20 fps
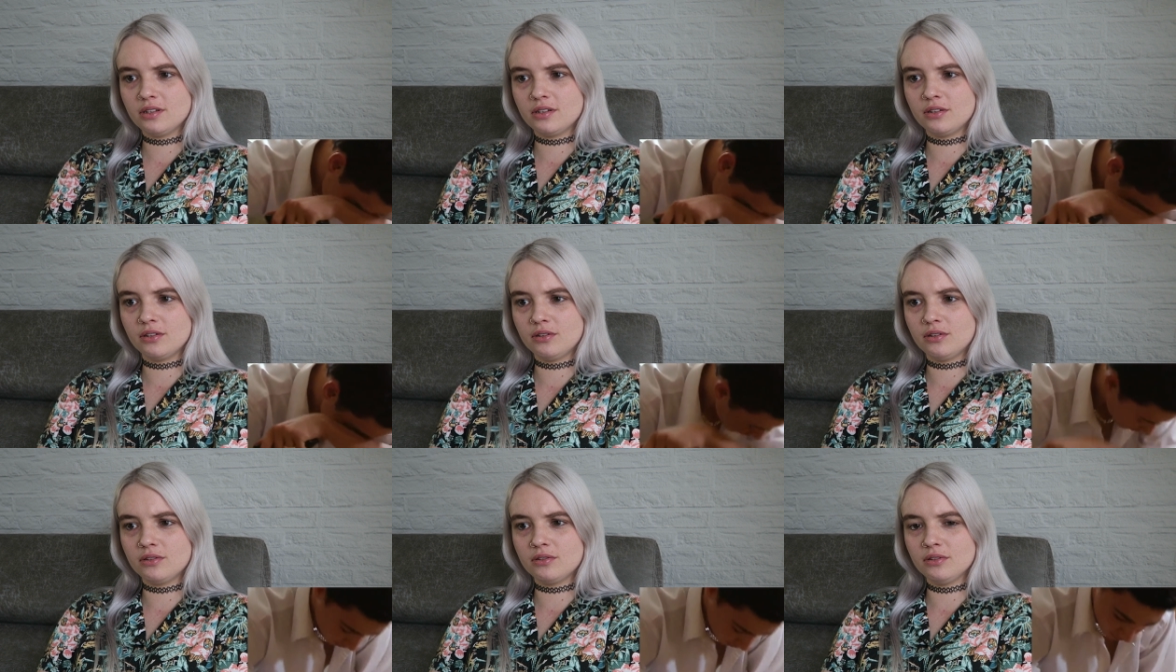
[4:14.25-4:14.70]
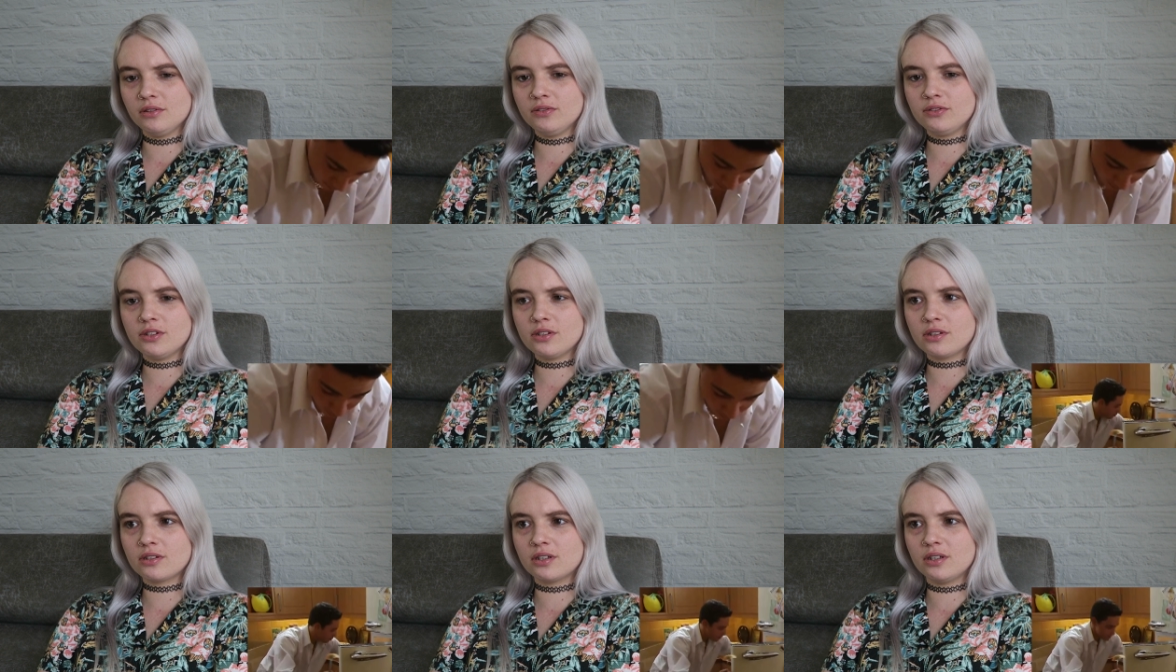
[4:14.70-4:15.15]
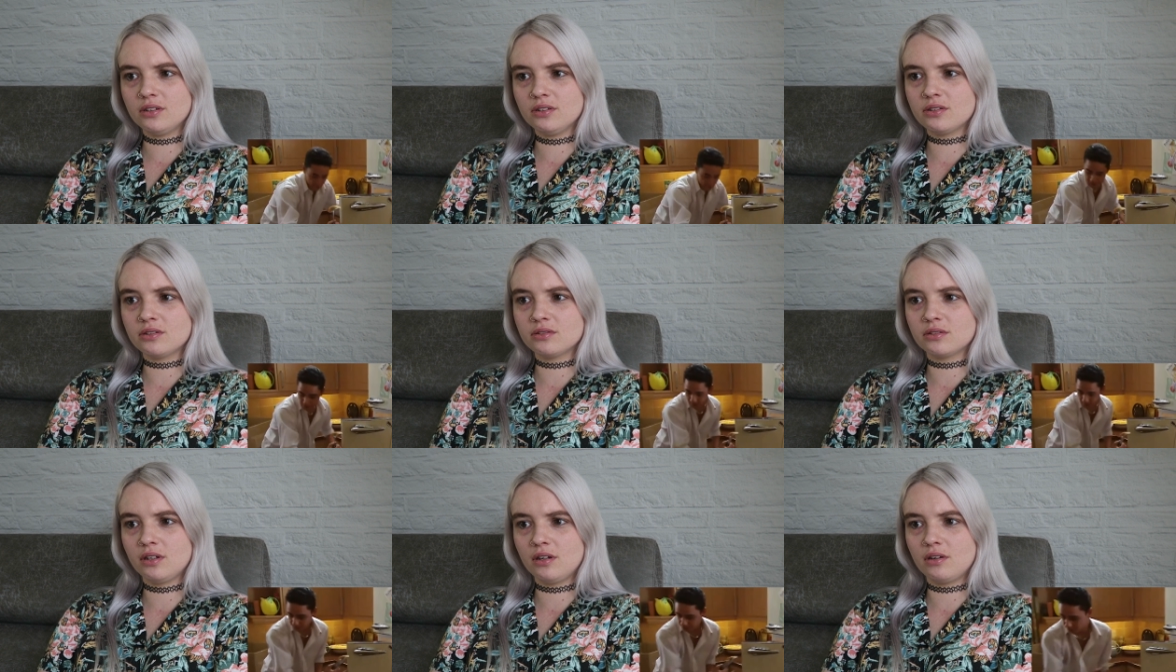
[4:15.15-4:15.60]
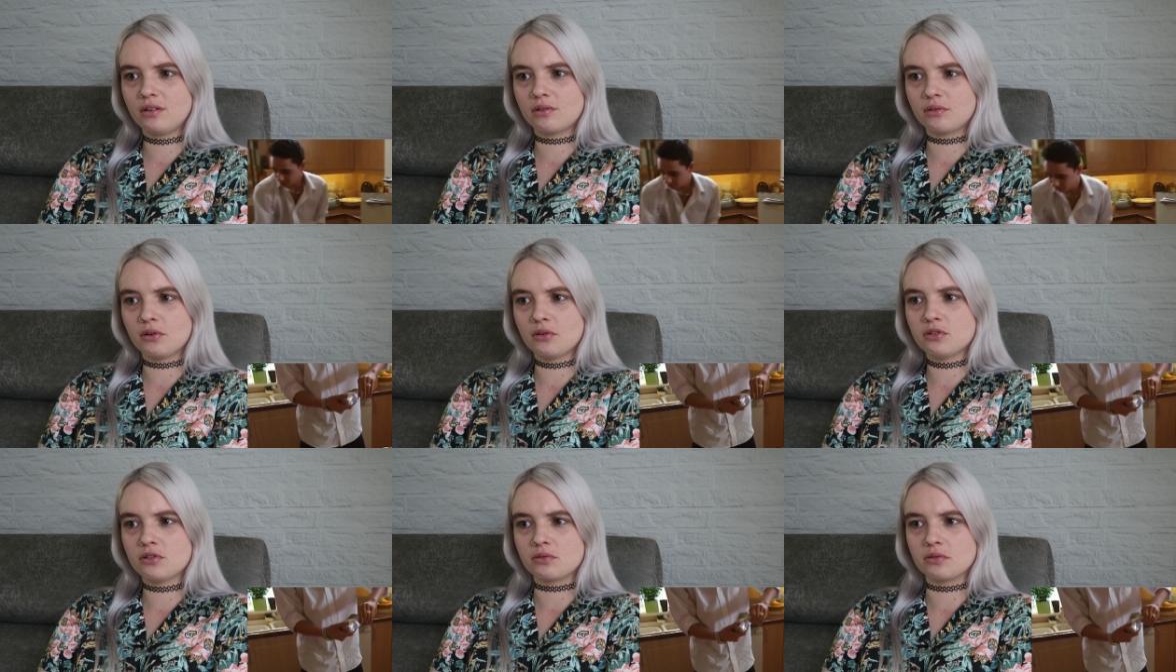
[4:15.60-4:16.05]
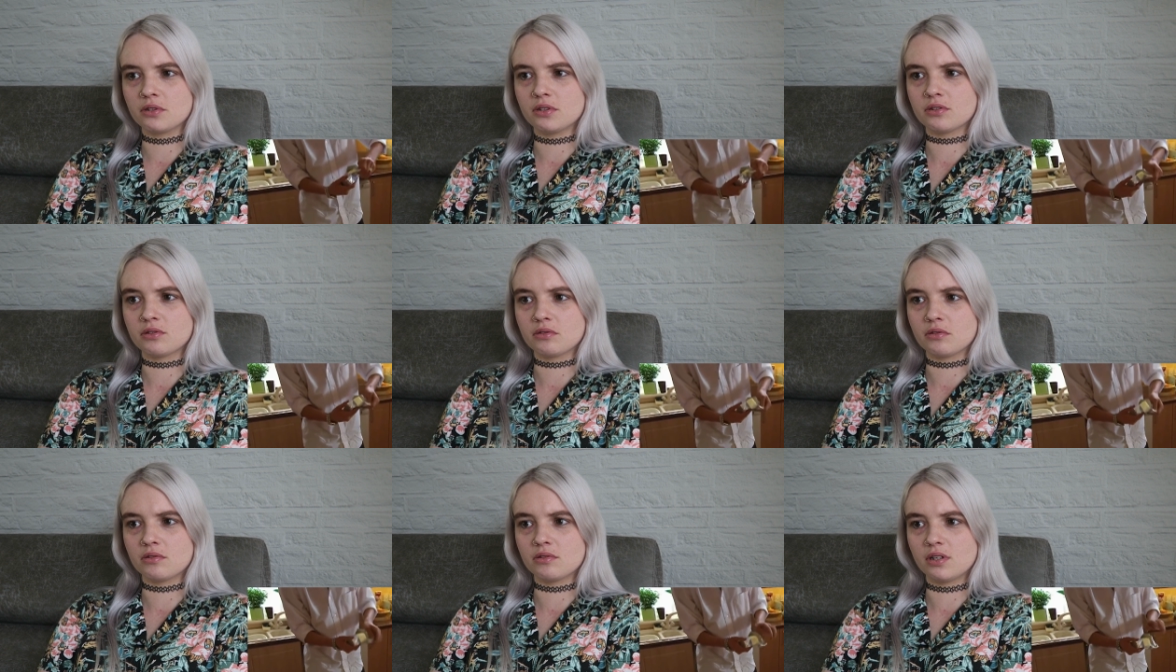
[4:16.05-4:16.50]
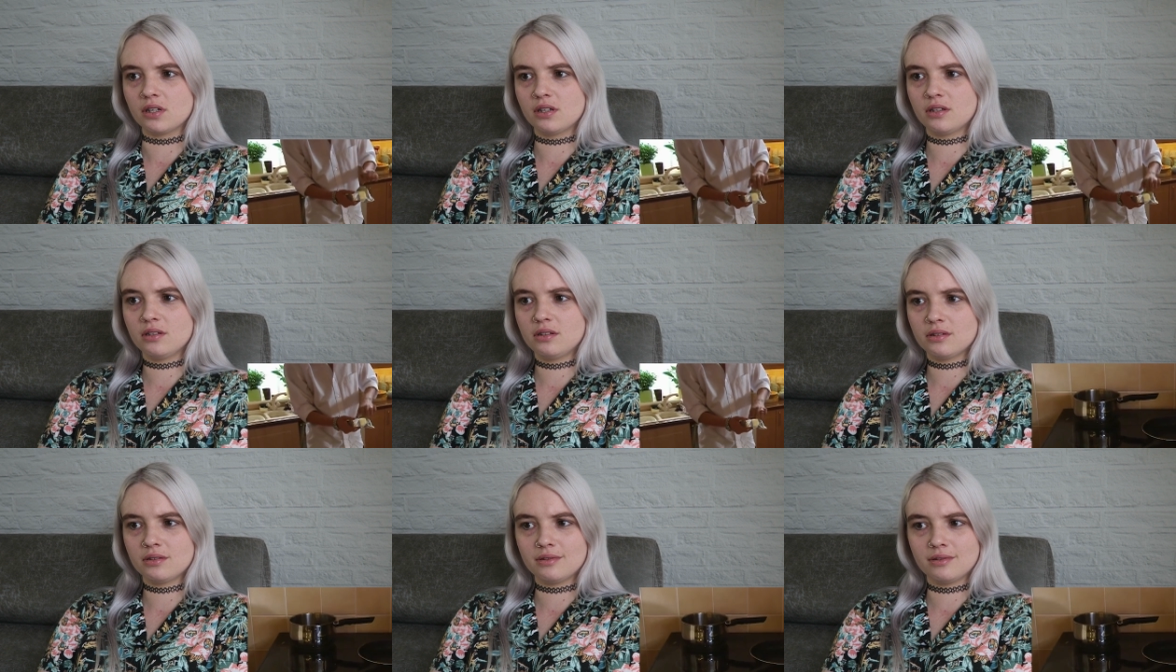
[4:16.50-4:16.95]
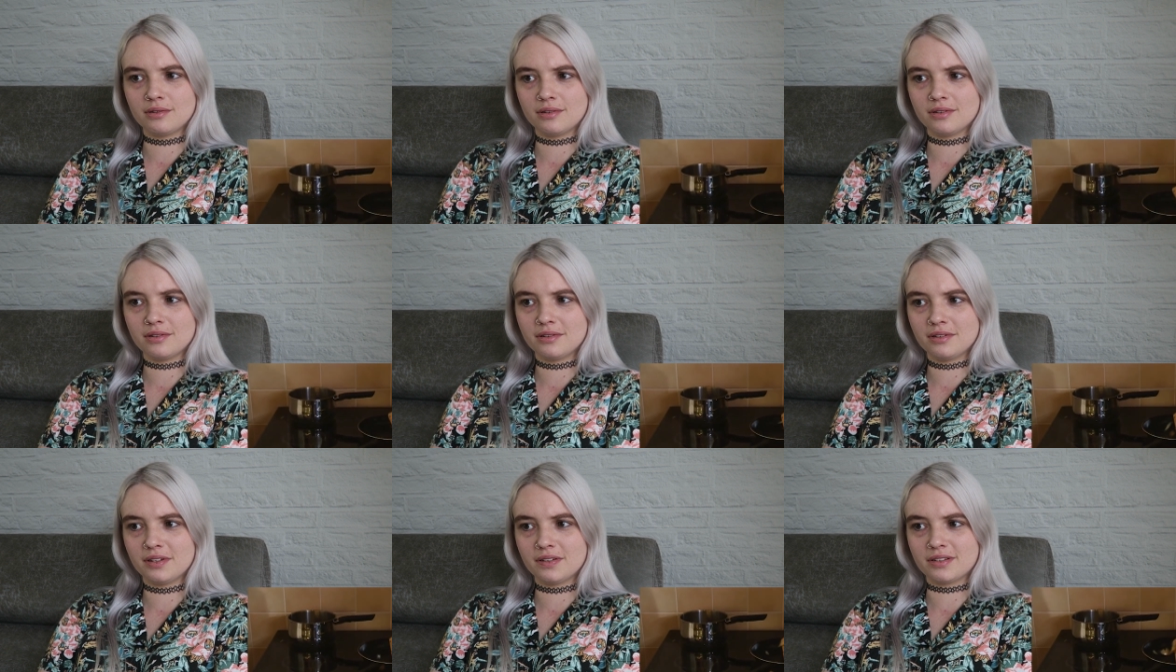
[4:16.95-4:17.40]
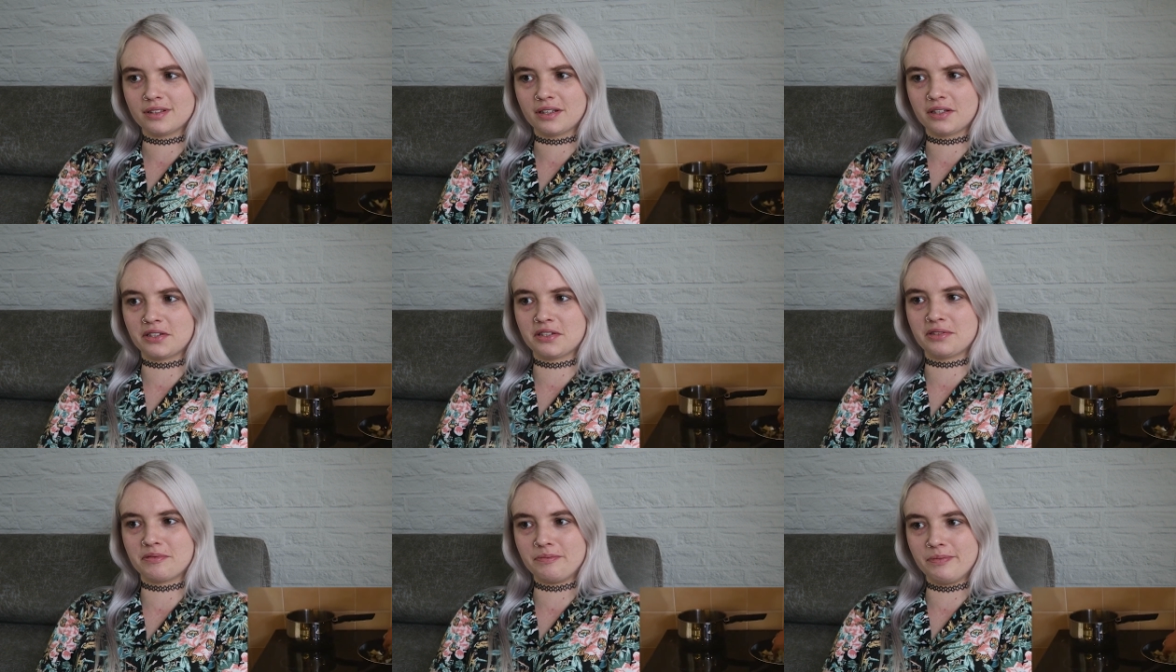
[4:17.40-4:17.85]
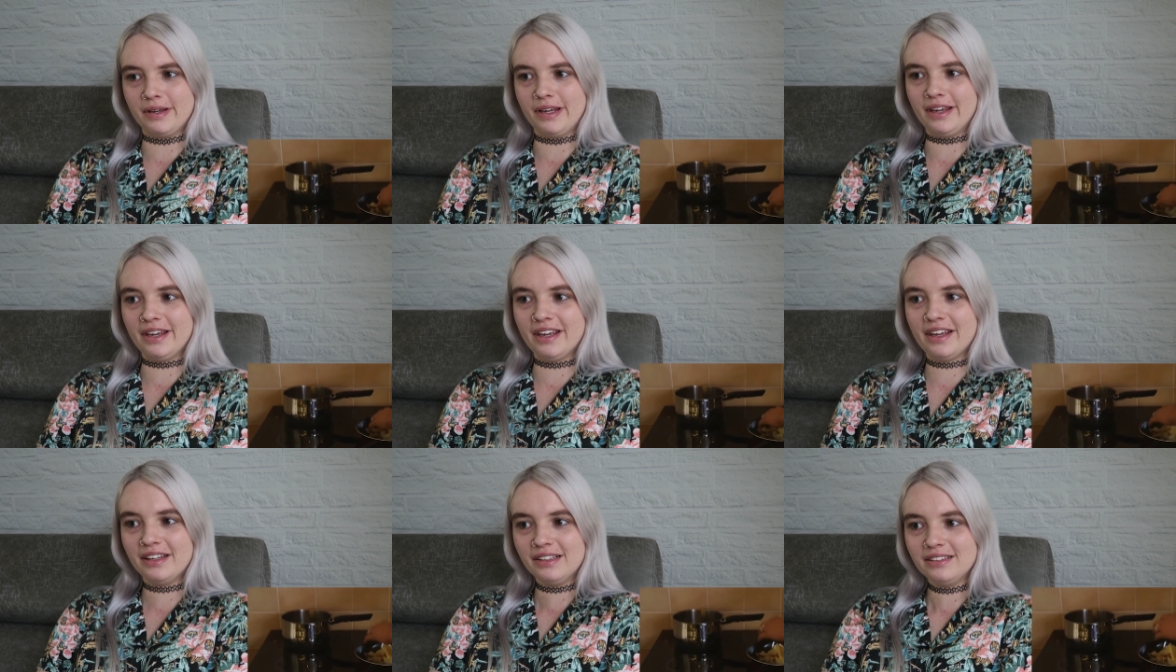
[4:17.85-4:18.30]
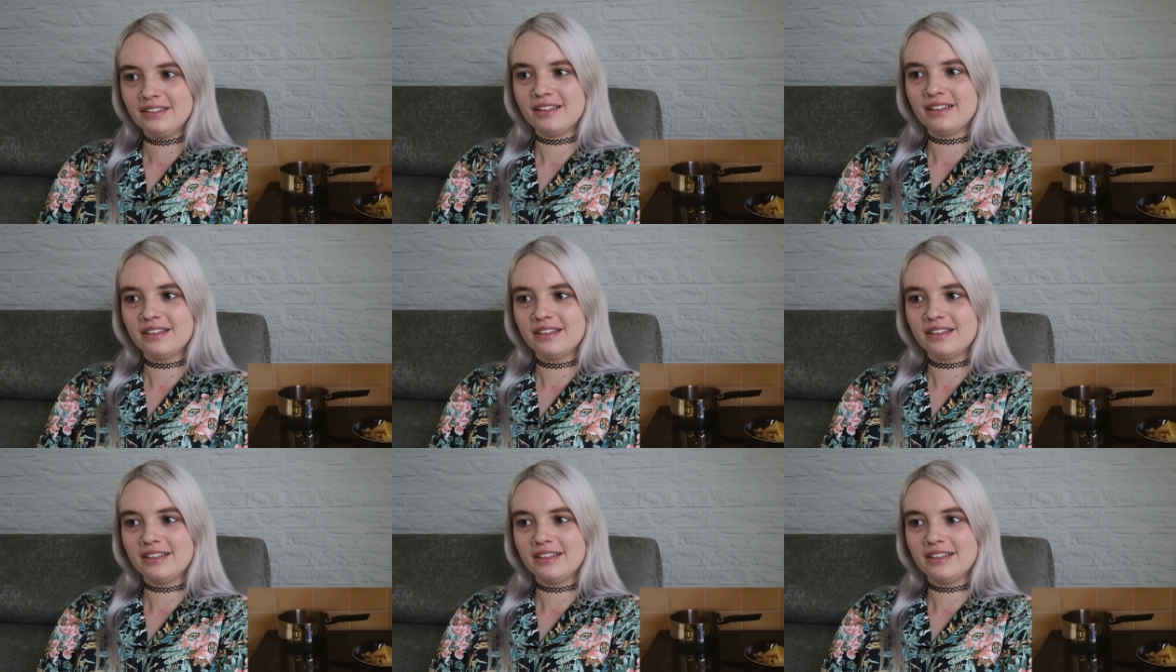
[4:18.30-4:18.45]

You could have just gone to a grocery store, right? Or is that just me?